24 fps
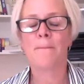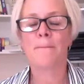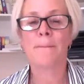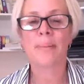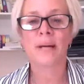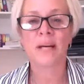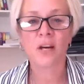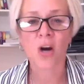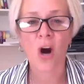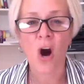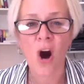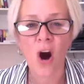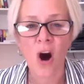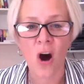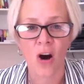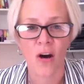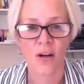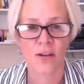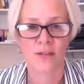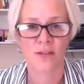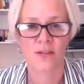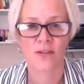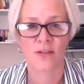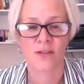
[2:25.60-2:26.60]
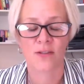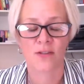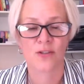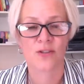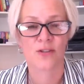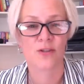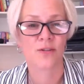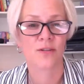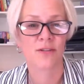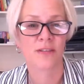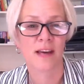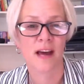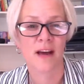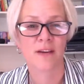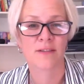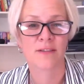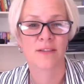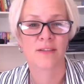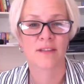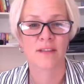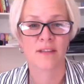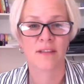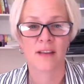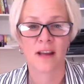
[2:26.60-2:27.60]
Because
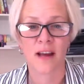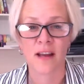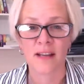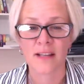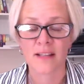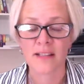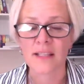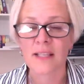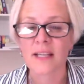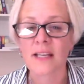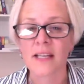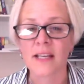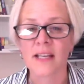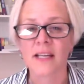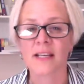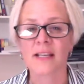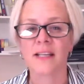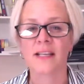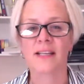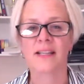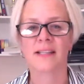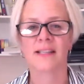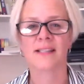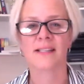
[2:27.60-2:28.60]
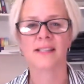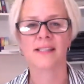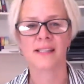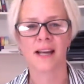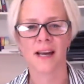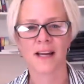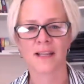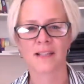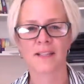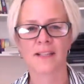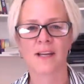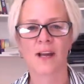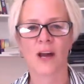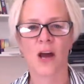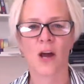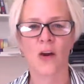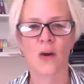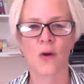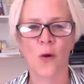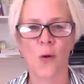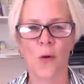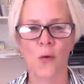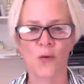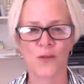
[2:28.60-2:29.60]
2019 is such
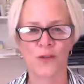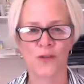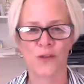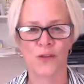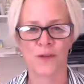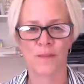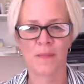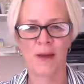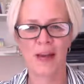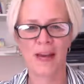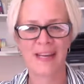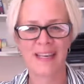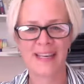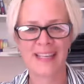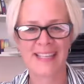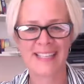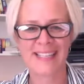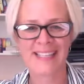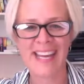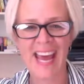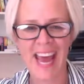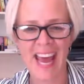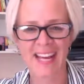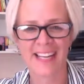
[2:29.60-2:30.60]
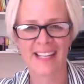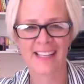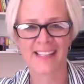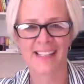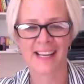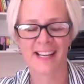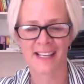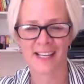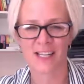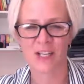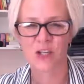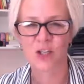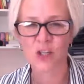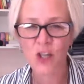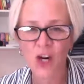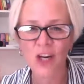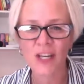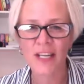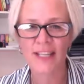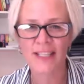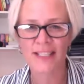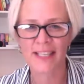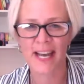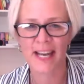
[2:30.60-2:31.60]
an awesome and intense, as in good
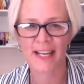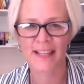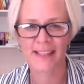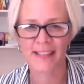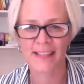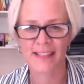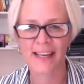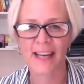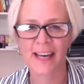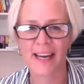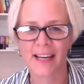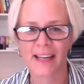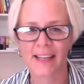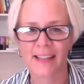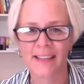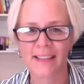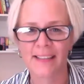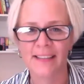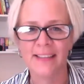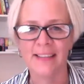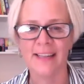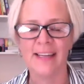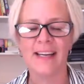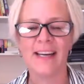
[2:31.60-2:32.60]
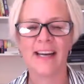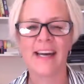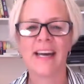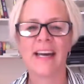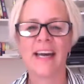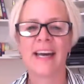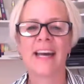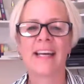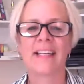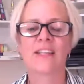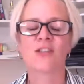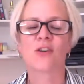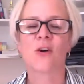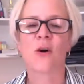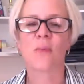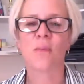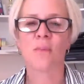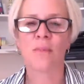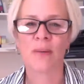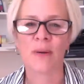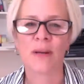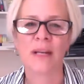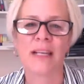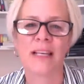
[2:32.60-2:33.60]
intense year. It's
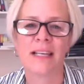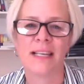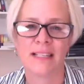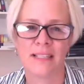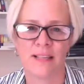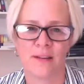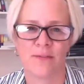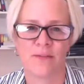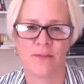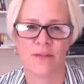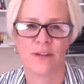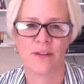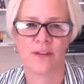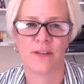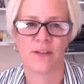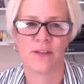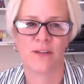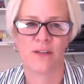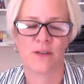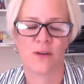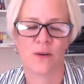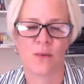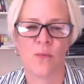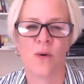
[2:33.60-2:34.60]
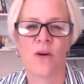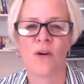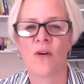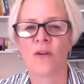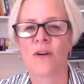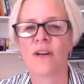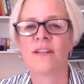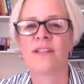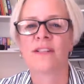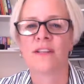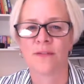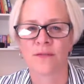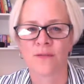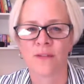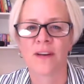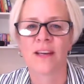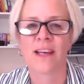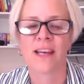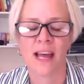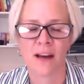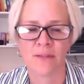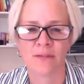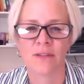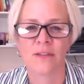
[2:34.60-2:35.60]
completely different. We're on a different
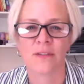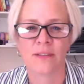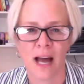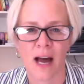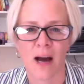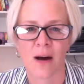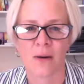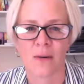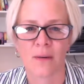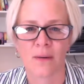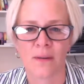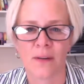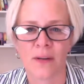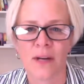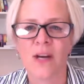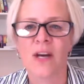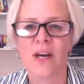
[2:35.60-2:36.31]
level now.